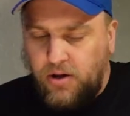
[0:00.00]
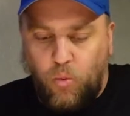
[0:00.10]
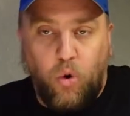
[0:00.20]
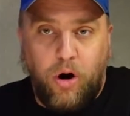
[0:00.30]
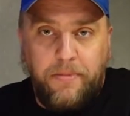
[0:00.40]

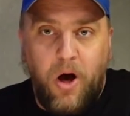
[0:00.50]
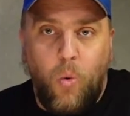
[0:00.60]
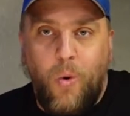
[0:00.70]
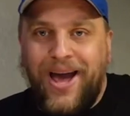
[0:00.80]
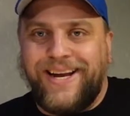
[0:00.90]
warm
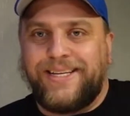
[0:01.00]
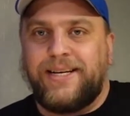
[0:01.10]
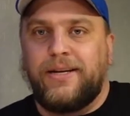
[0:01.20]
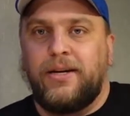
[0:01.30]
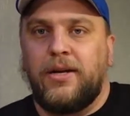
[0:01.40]

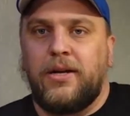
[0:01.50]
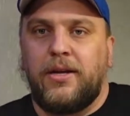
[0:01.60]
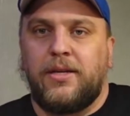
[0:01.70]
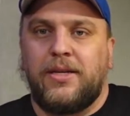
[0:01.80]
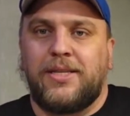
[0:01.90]
white.
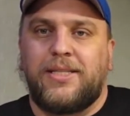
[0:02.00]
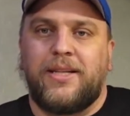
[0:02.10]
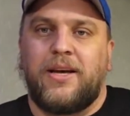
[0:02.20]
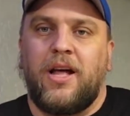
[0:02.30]
You see the